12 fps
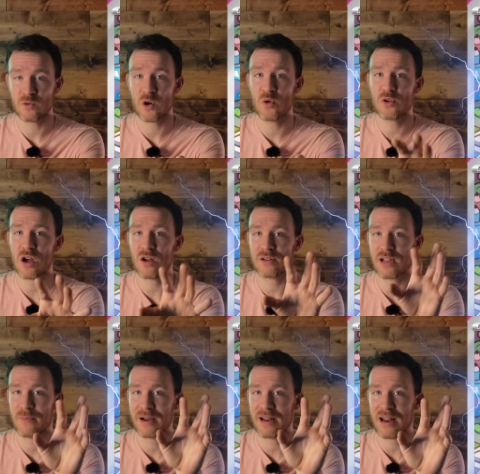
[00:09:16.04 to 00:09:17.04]
Rotom
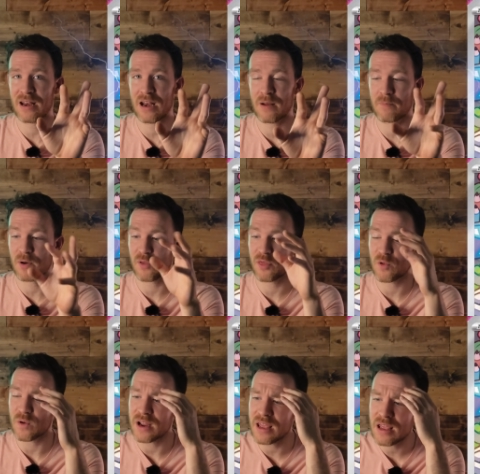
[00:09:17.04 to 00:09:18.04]
coming in at number
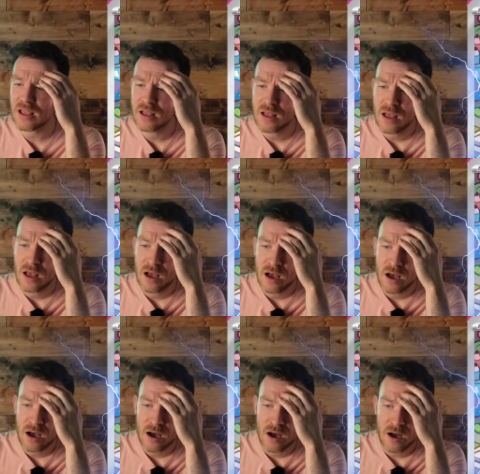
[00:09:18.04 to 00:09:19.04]
3.
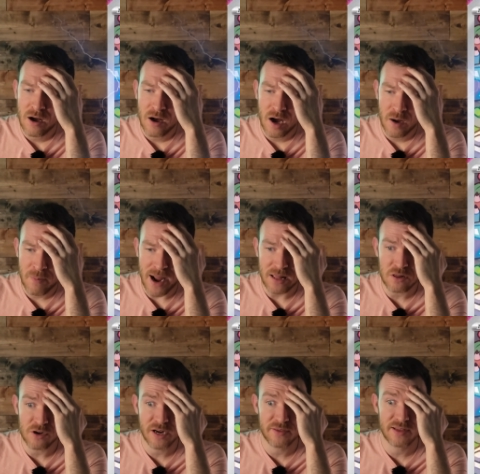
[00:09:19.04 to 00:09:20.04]
But
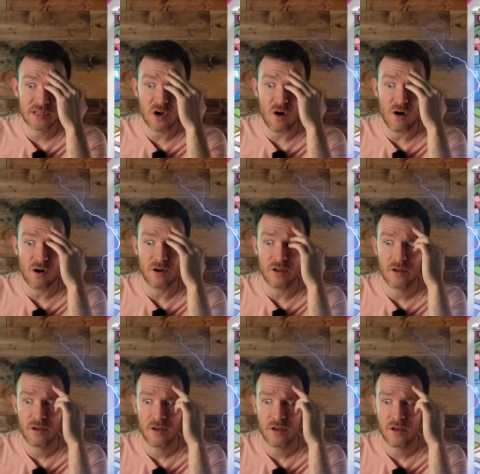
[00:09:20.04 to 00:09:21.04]
look at this card.
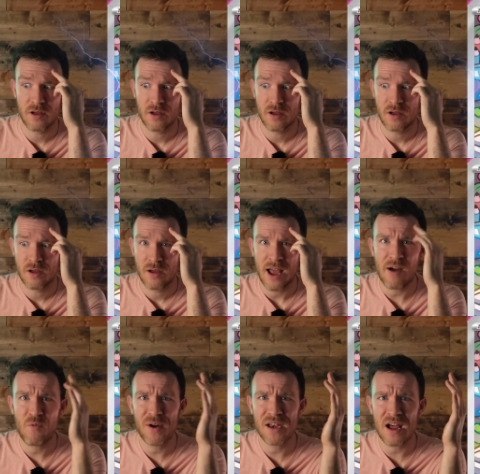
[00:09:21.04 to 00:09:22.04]

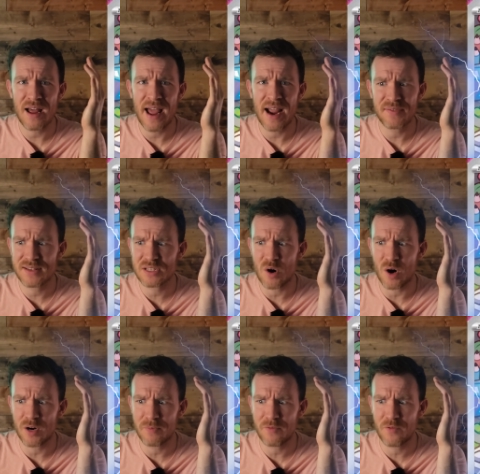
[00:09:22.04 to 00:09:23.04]
Have we not had this
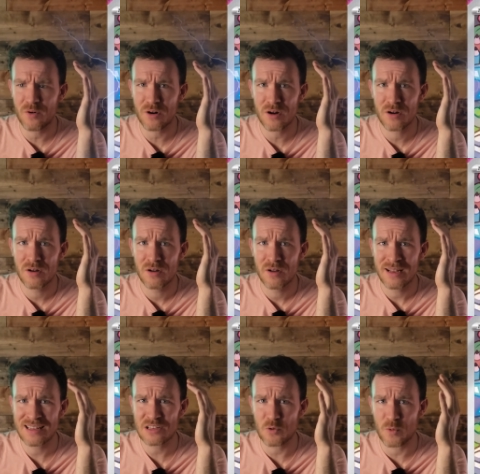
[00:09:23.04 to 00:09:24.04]
card before? Is
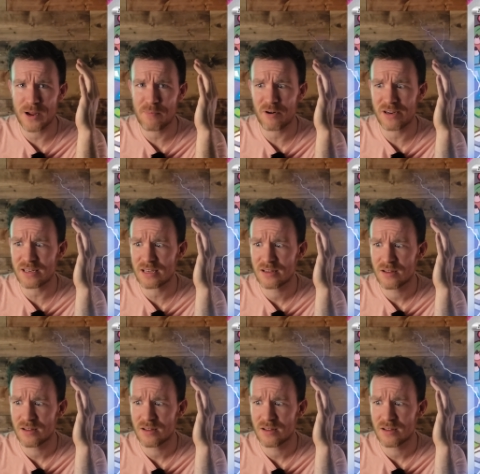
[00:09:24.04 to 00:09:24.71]
this a reprint?